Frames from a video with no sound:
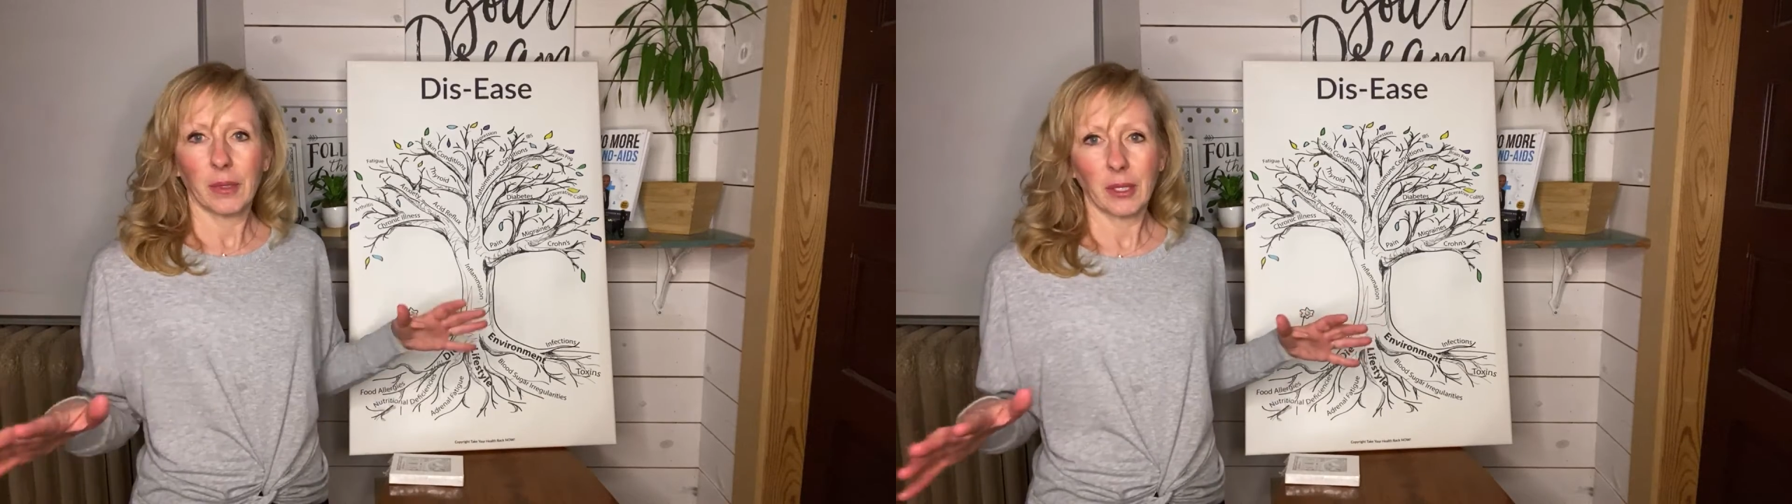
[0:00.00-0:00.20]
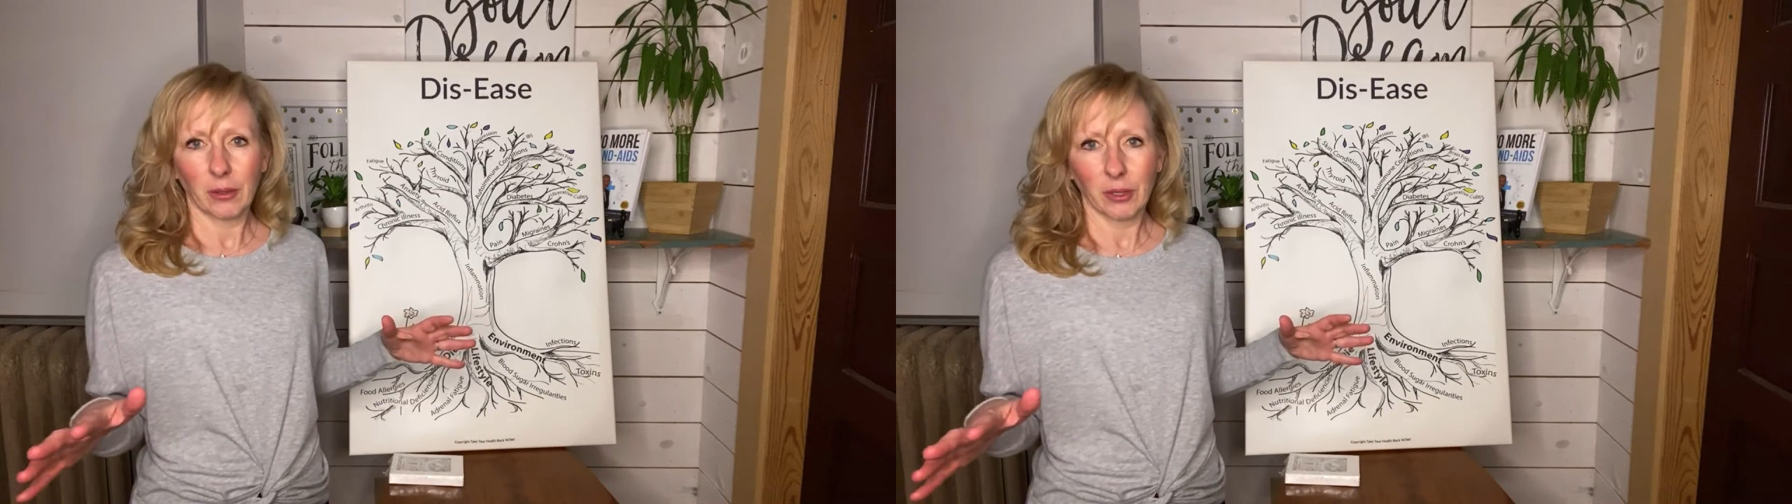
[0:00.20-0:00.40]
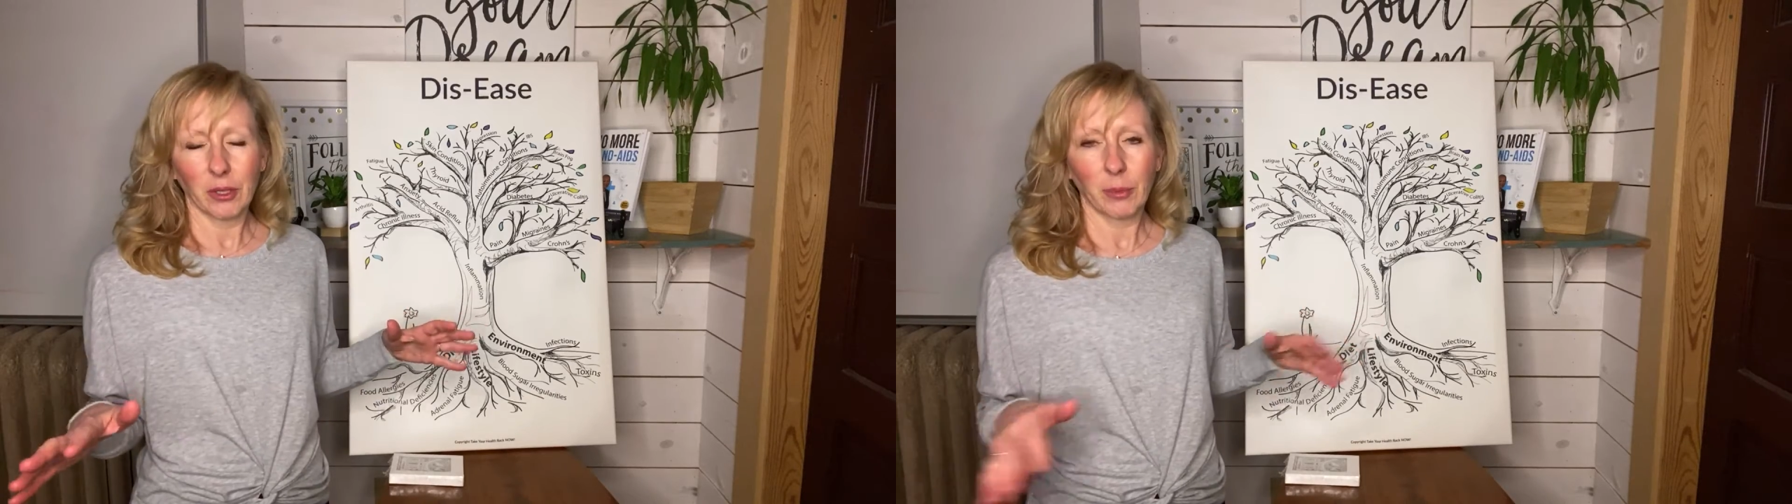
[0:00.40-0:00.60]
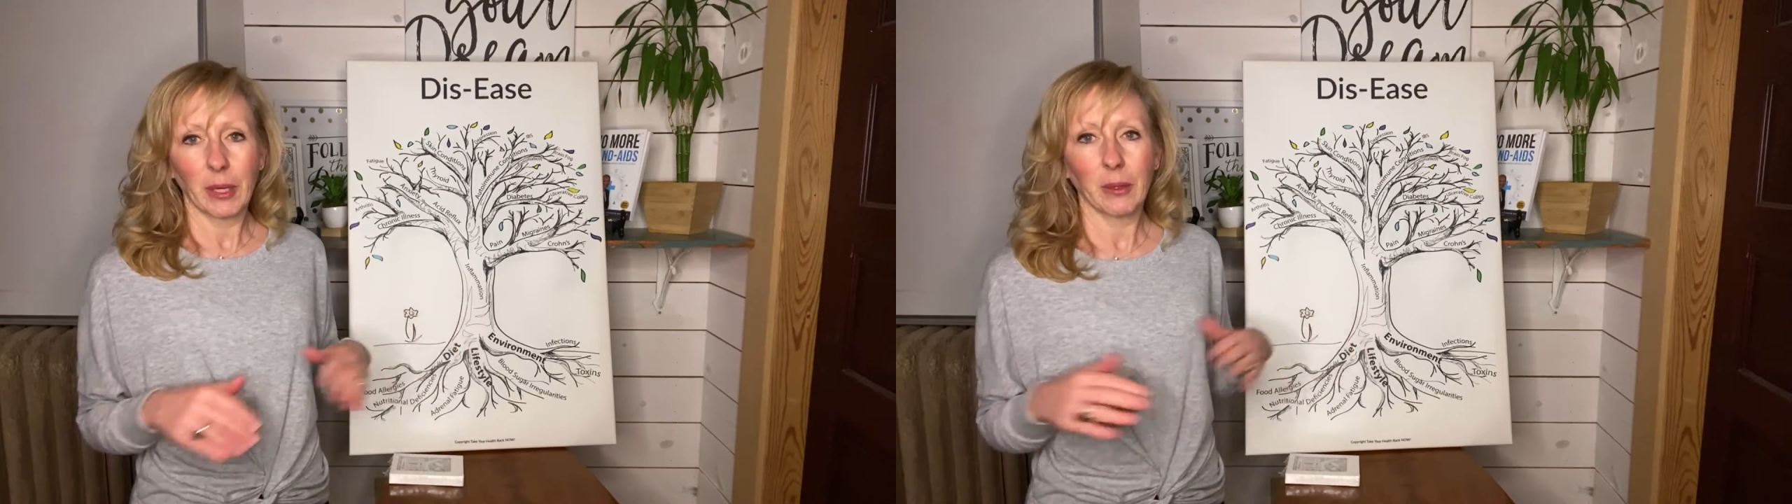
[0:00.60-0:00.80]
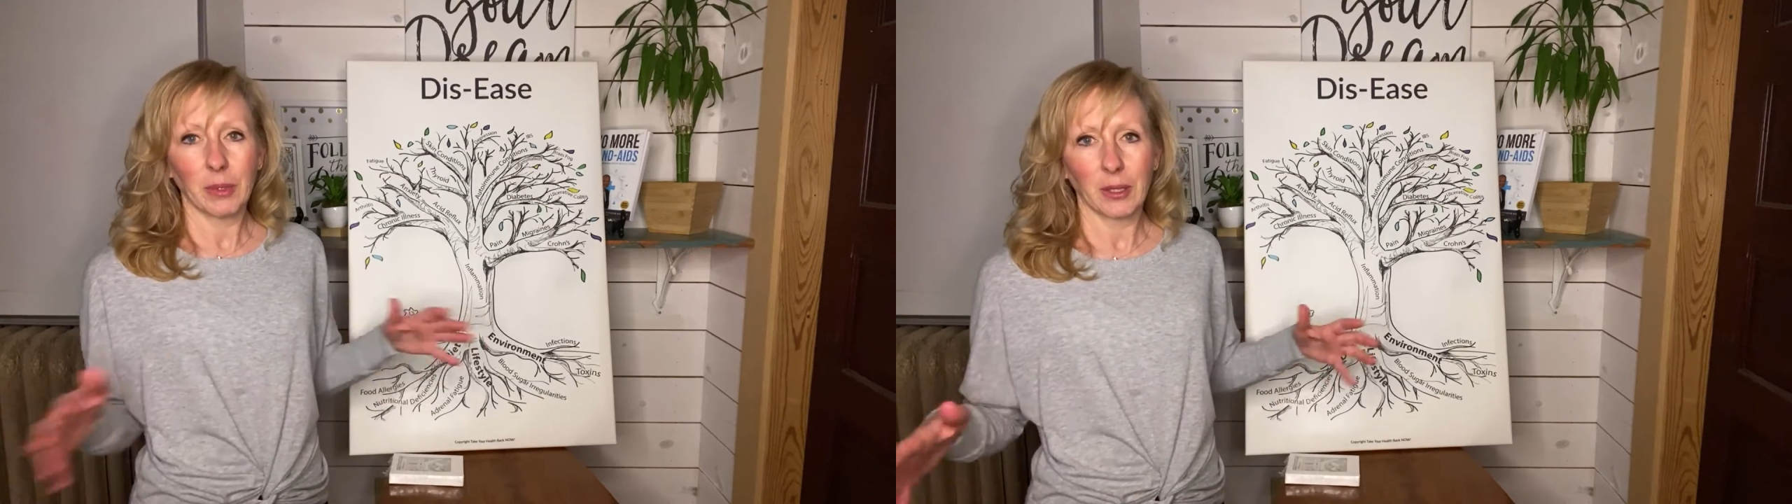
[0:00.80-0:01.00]
it just
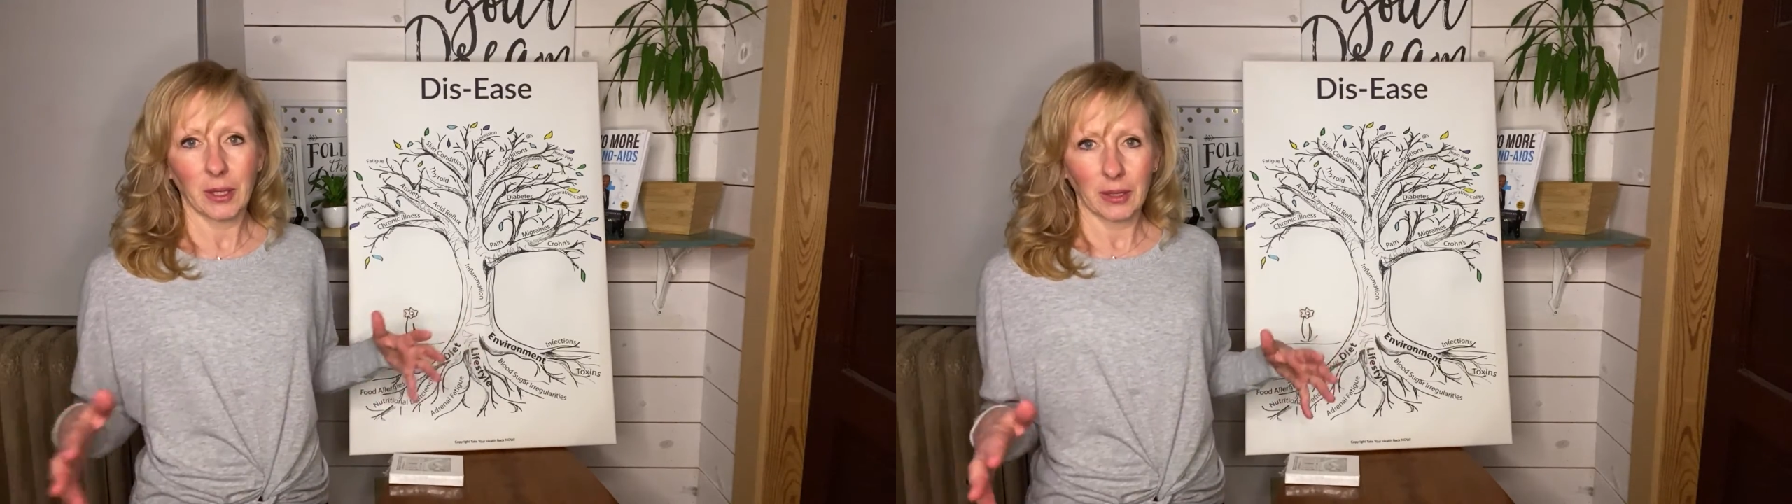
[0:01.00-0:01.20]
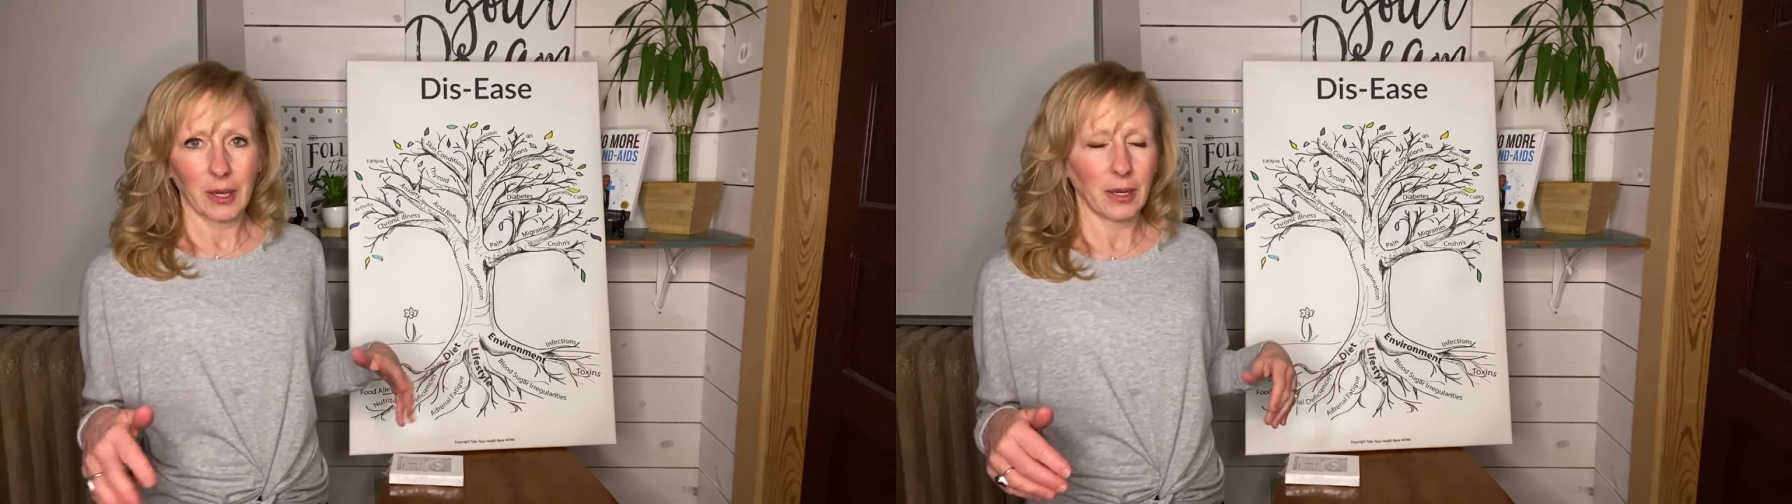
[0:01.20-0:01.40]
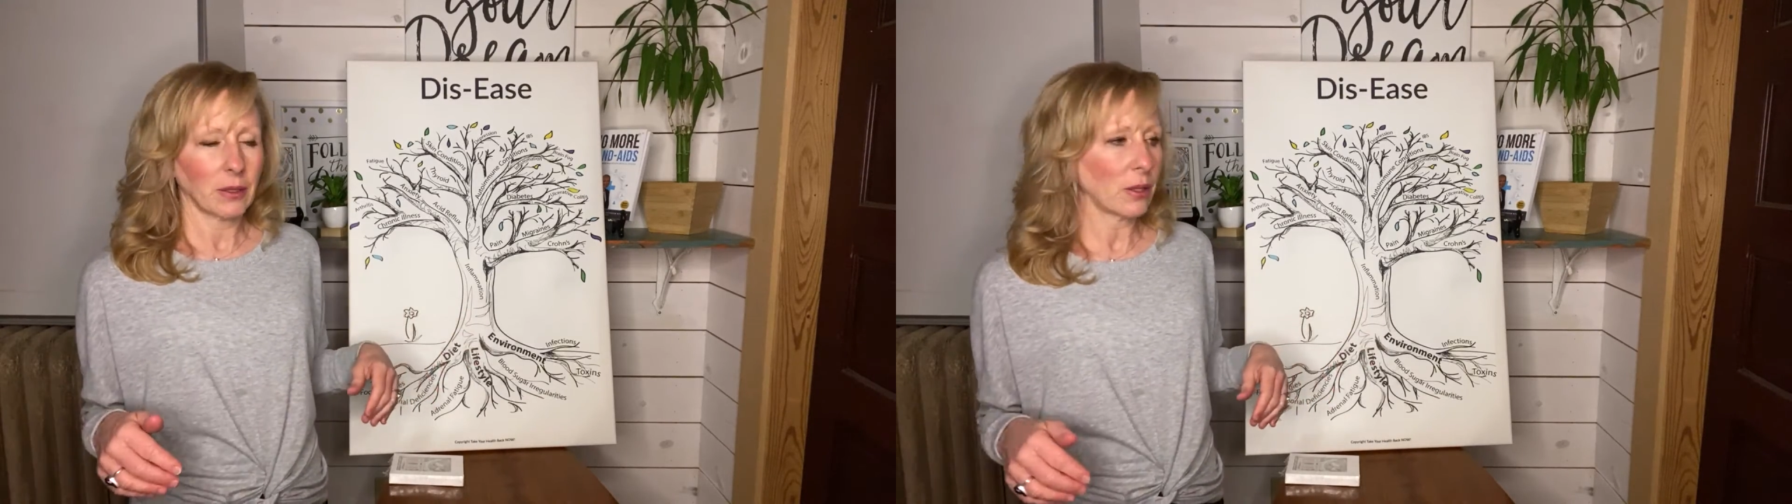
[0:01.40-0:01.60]
becomes a dead tank.